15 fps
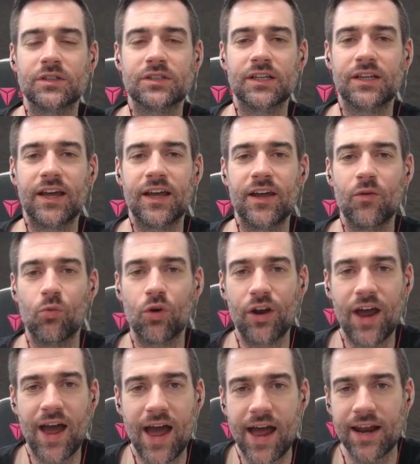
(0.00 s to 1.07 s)
Today we're going
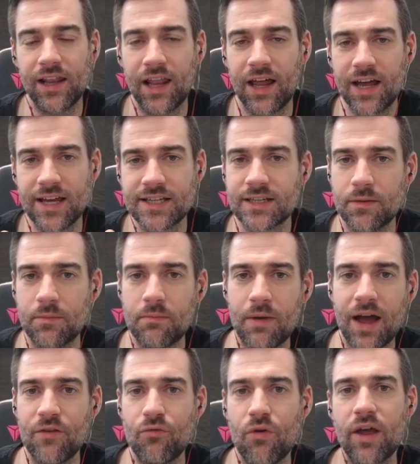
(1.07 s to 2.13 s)
to analyse
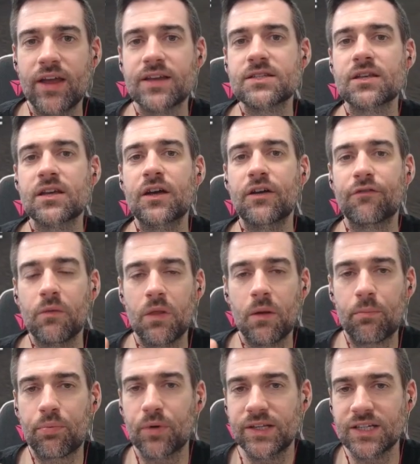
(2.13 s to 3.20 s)
my race from the
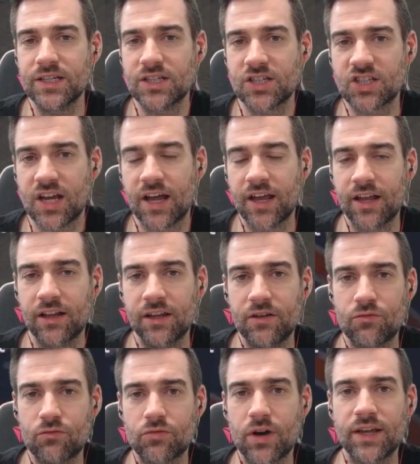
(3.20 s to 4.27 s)
British
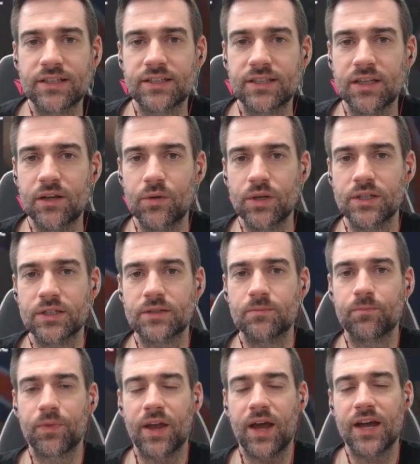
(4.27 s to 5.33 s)
Cycling Race Series.
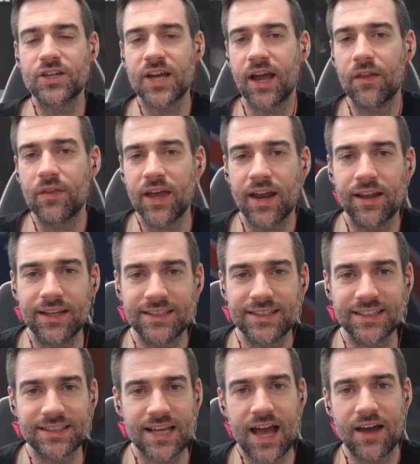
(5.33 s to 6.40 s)
I check out the
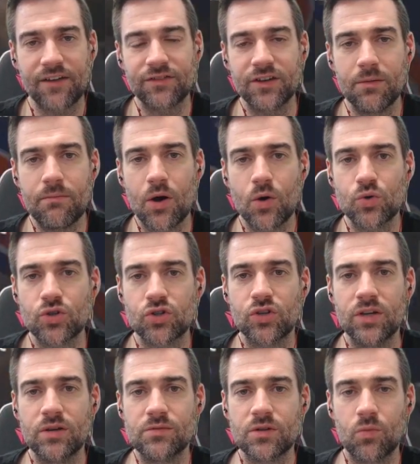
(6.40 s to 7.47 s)
analytics after most
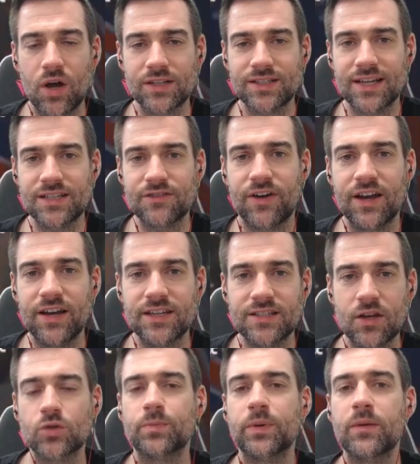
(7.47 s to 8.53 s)
streams, and what I tend to find is
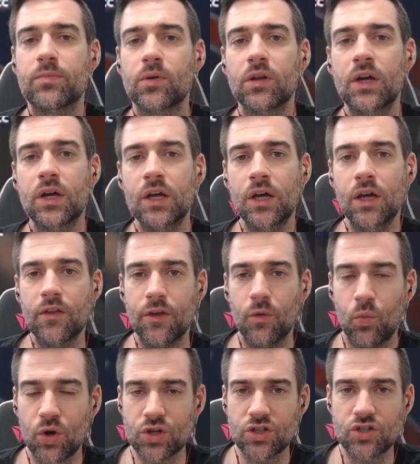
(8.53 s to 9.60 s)
those people that
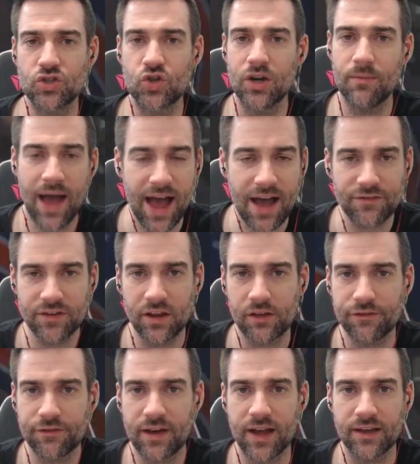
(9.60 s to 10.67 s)
watch the stream after the
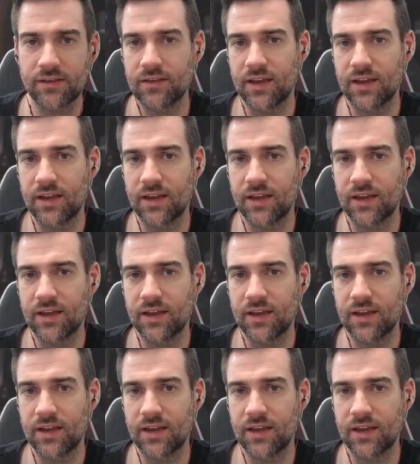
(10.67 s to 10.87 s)
fact,